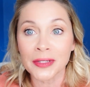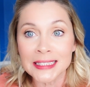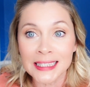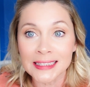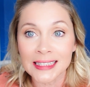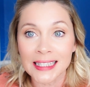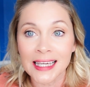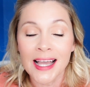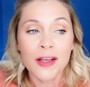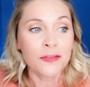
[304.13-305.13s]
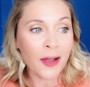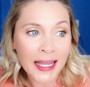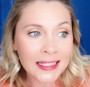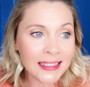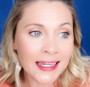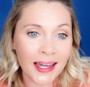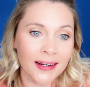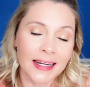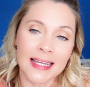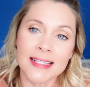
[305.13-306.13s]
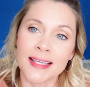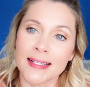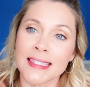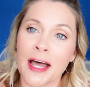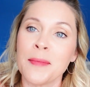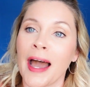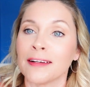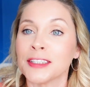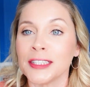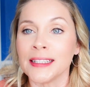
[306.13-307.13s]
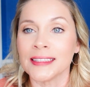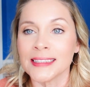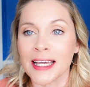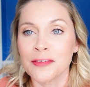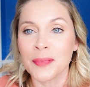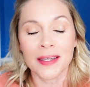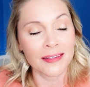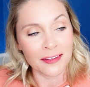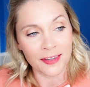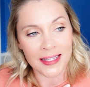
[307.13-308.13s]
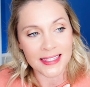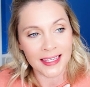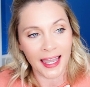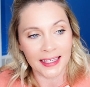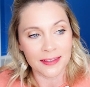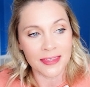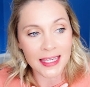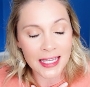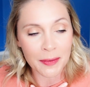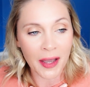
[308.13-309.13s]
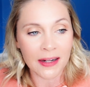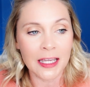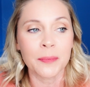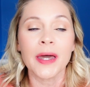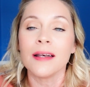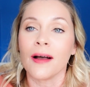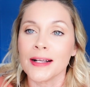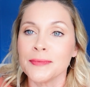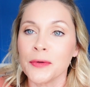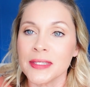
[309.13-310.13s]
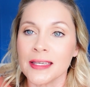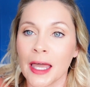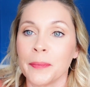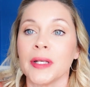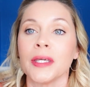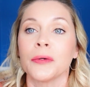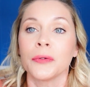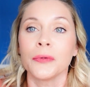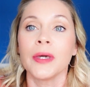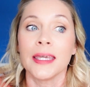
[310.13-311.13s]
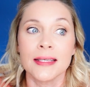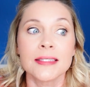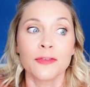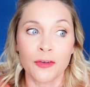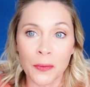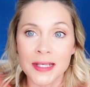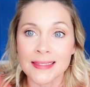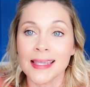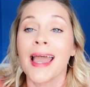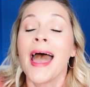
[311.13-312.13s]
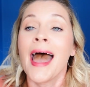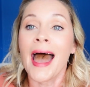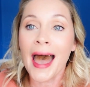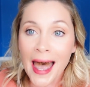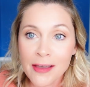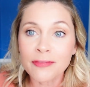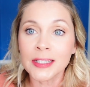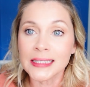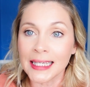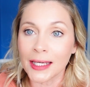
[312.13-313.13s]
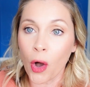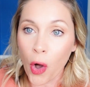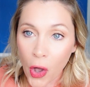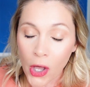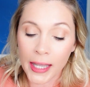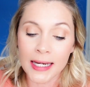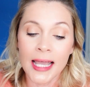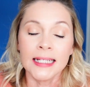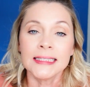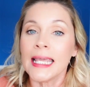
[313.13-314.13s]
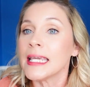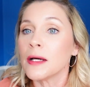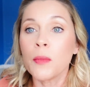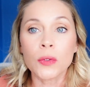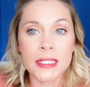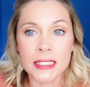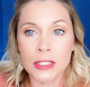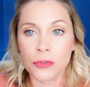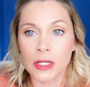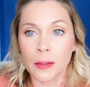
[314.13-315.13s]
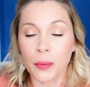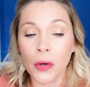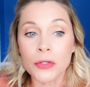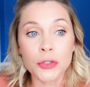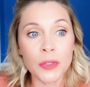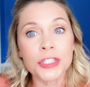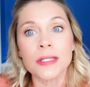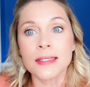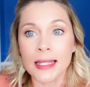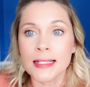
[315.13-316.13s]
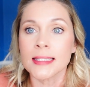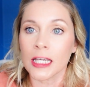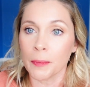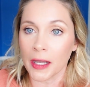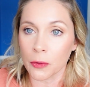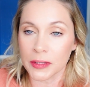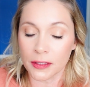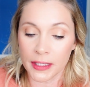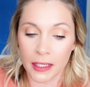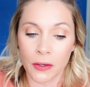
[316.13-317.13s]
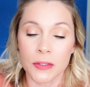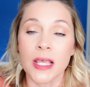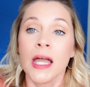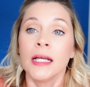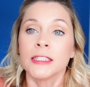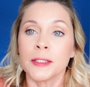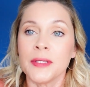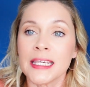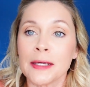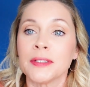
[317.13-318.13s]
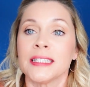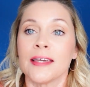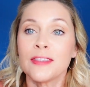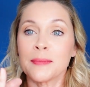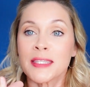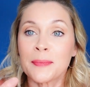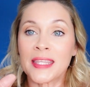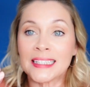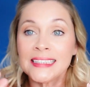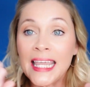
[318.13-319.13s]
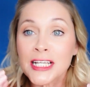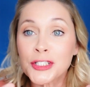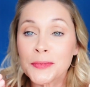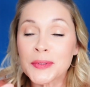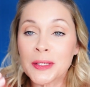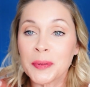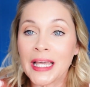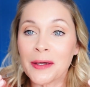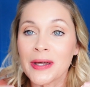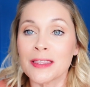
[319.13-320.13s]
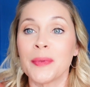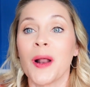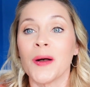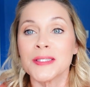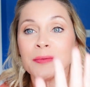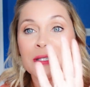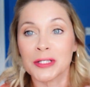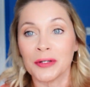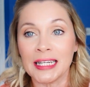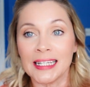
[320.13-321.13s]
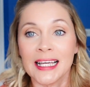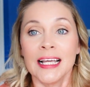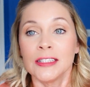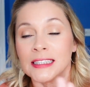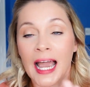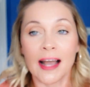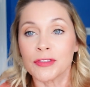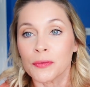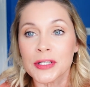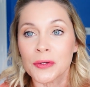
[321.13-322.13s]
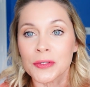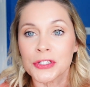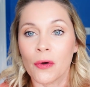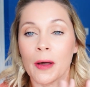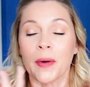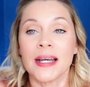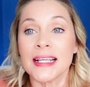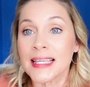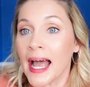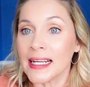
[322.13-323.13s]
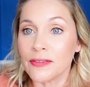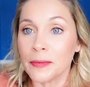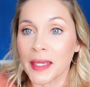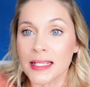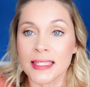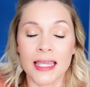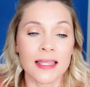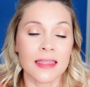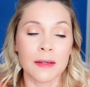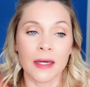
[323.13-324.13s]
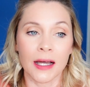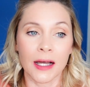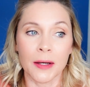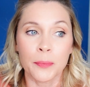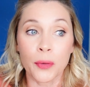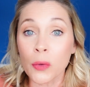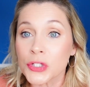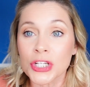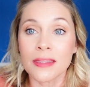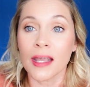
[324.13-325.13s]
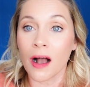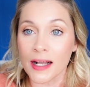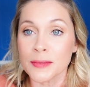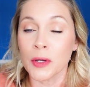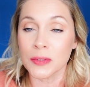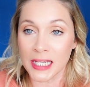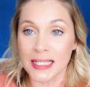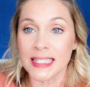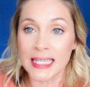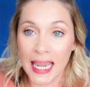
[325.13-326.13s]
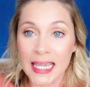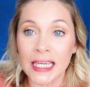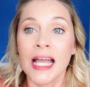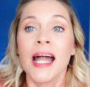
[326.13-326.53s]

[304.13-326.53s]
recently, finally got our hands on some after years of being on the fence and kind of thinking about it. But Osmo is a company who is focusing heavily on taking a multisensory approach, which is gonna stick better with your kiddos to being able to give them something tangible to play with, but also a screen to have the results show up on. It's kind of amazing the uh, approach that Osmo does take.